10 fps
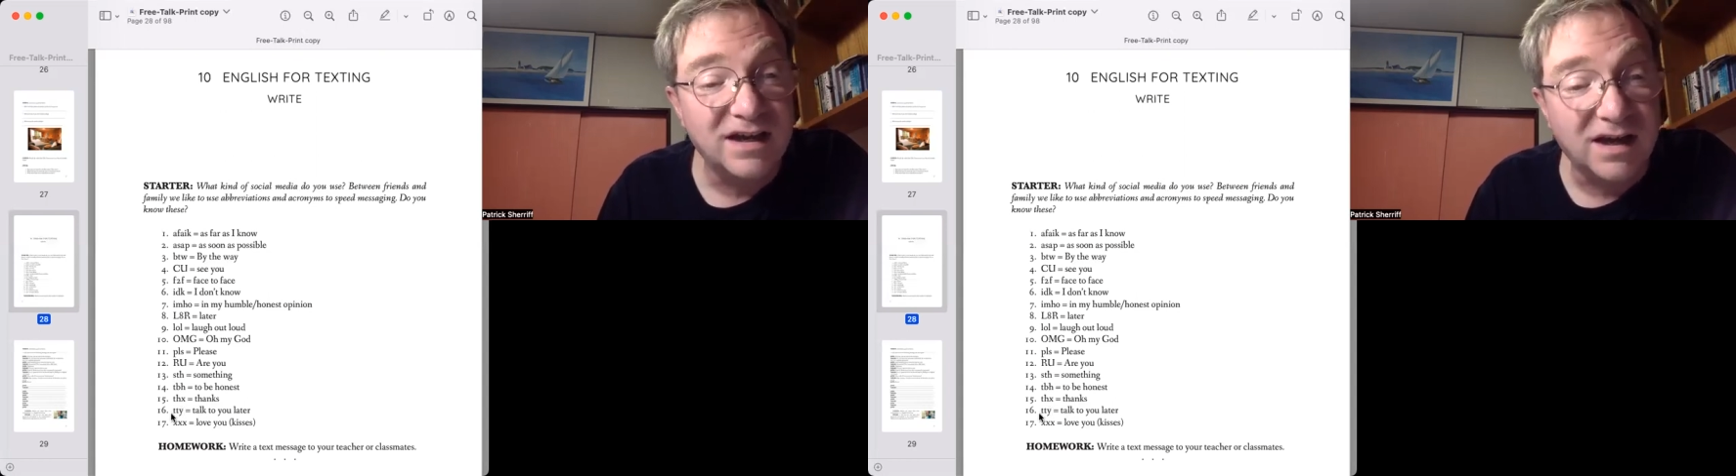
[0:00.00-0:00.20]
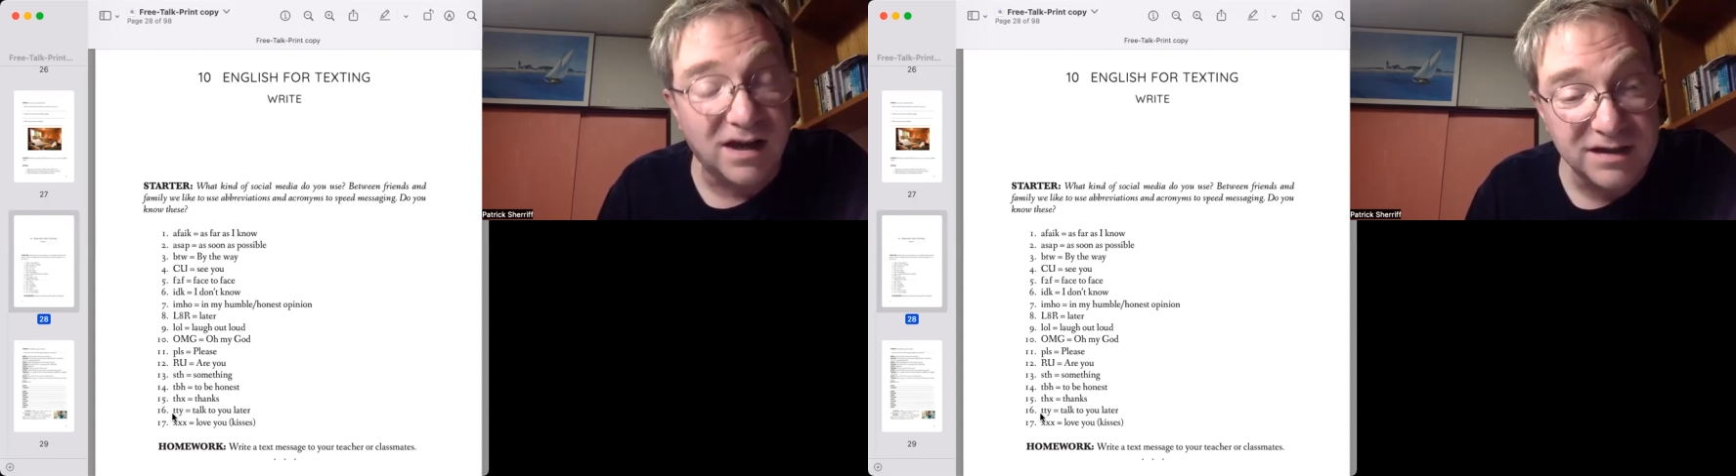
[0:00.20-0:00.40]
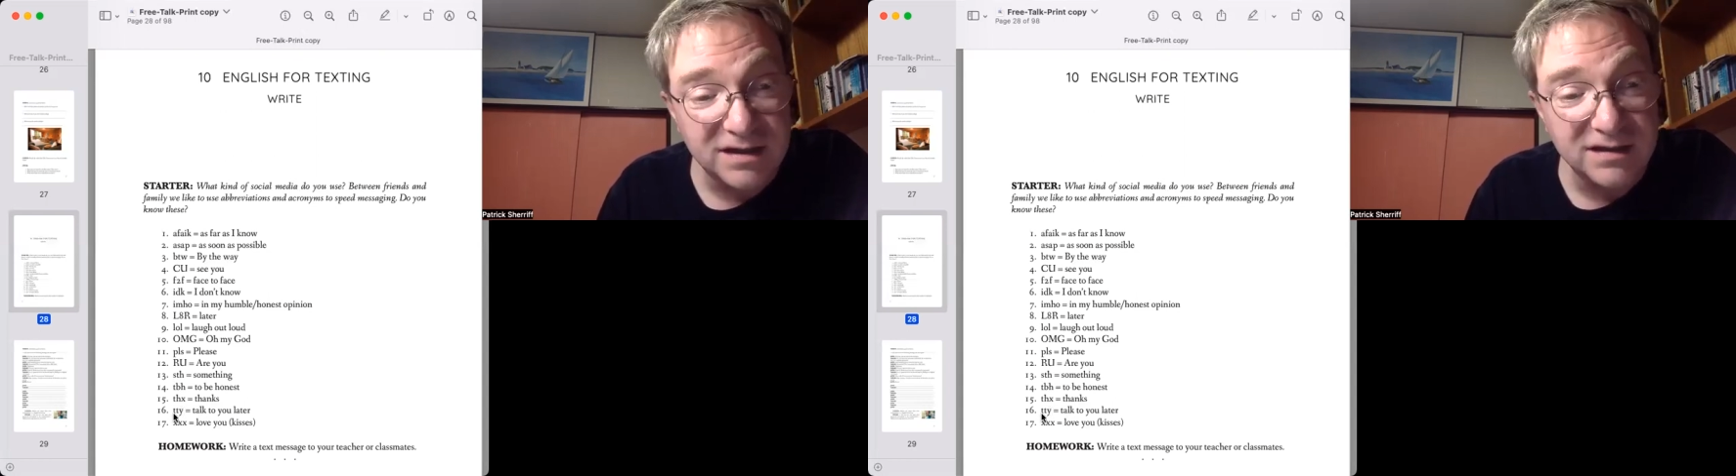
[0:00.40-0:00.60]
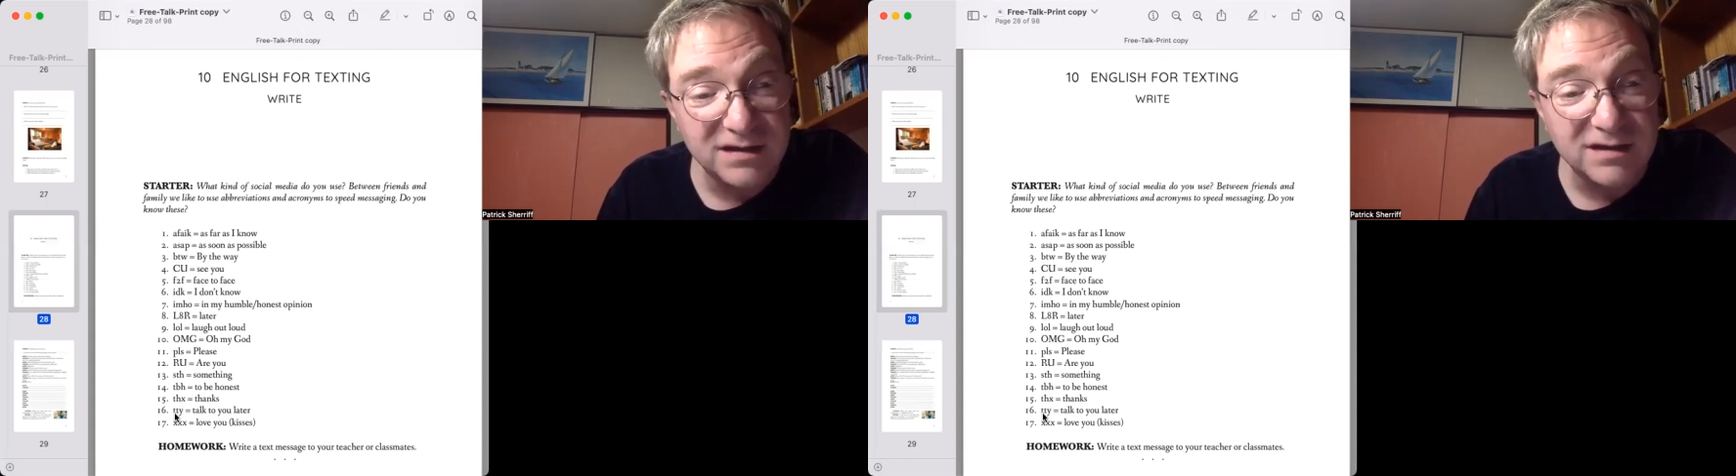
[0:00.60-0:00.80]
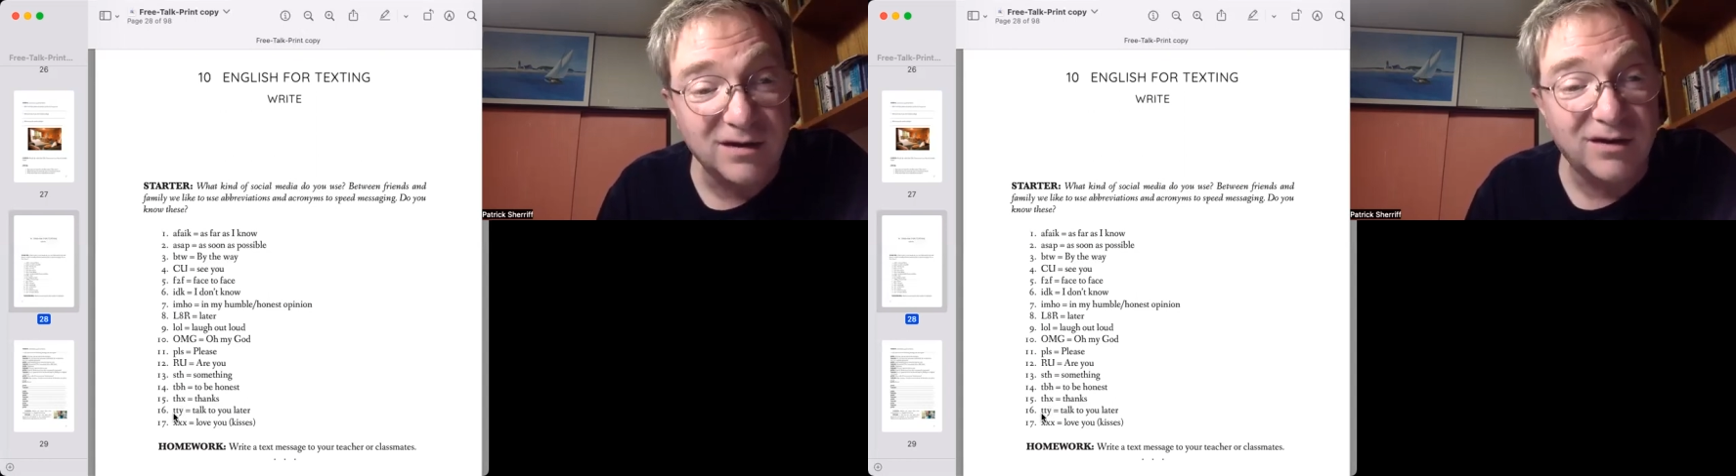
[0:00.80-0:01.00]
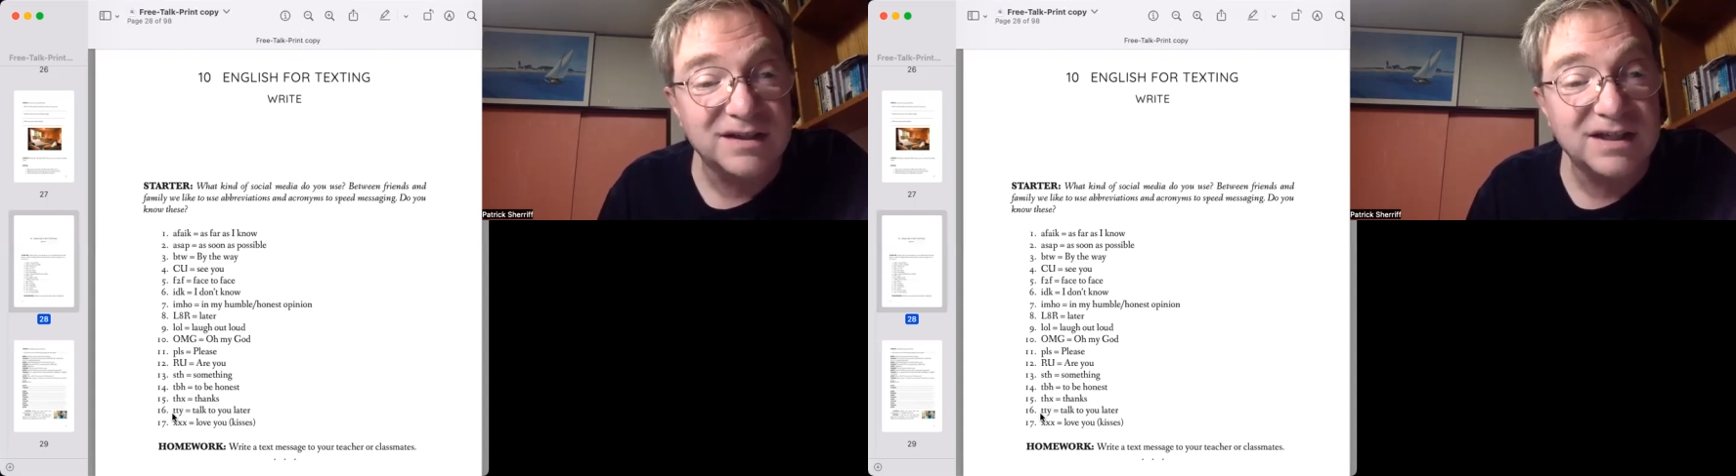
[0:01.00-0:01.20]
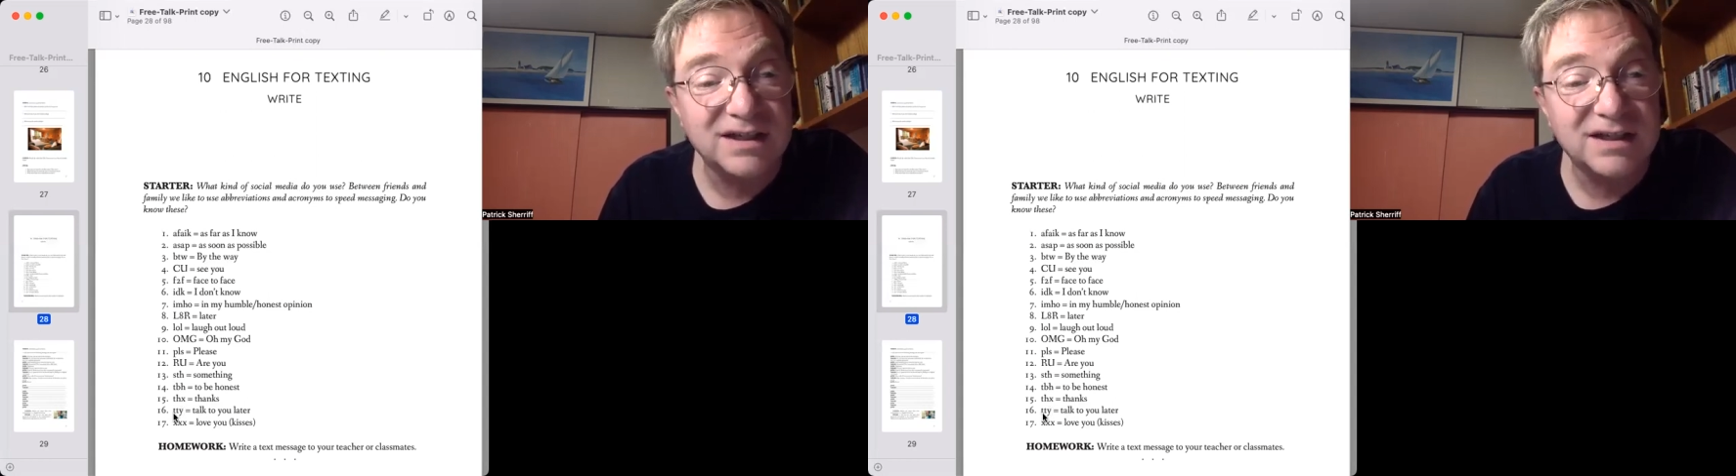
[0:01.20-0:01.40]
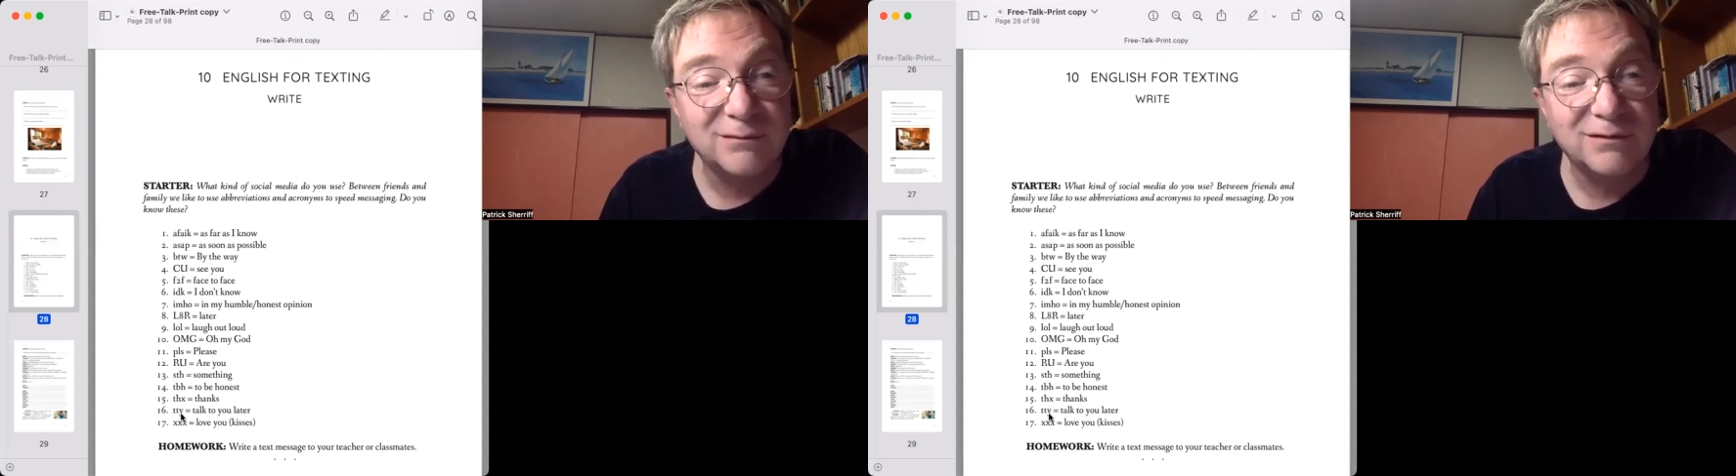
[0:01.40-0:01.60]
I see this a lot,
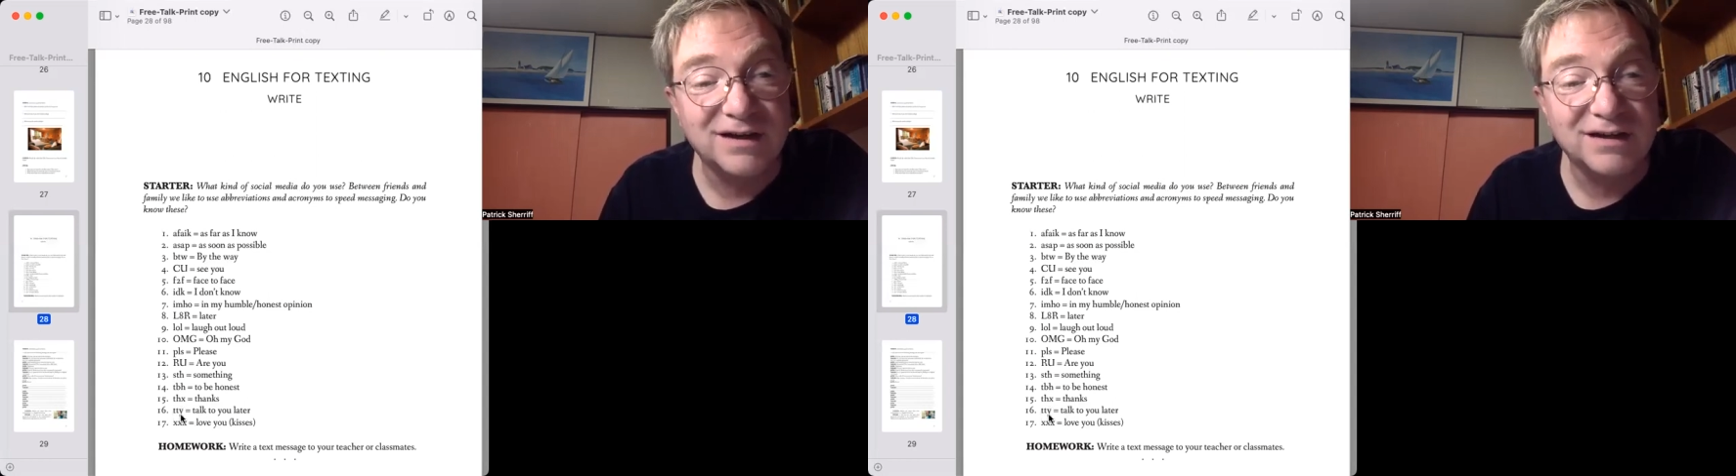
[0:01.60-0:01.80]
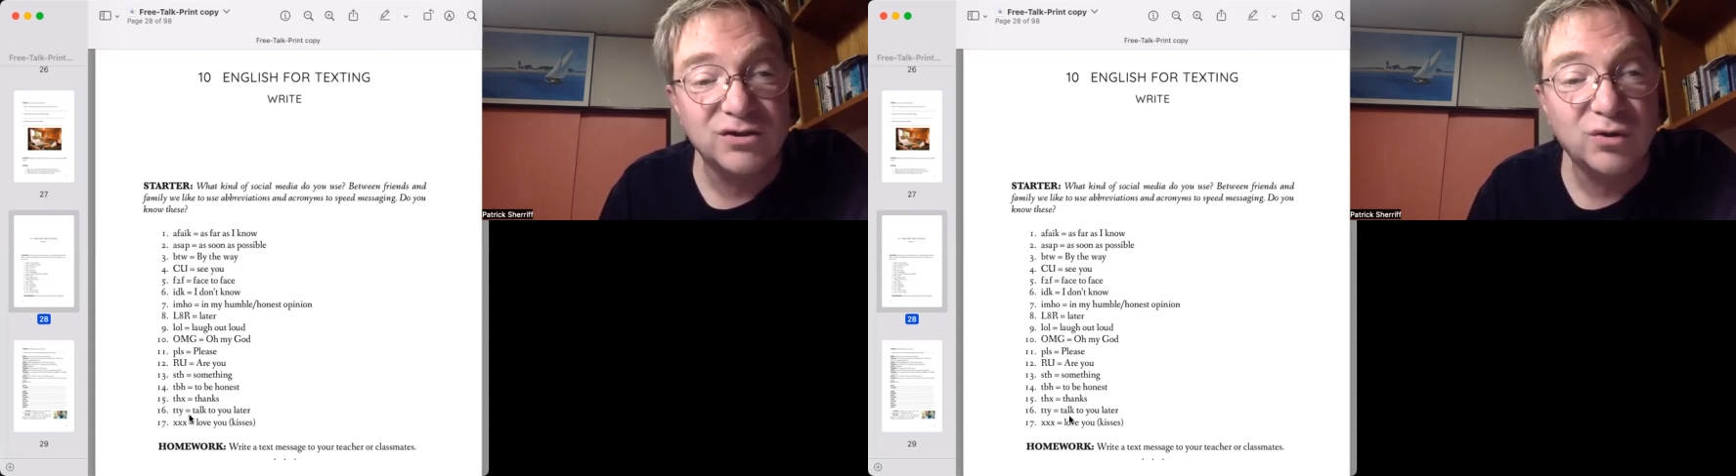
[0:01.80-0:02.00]
TTY,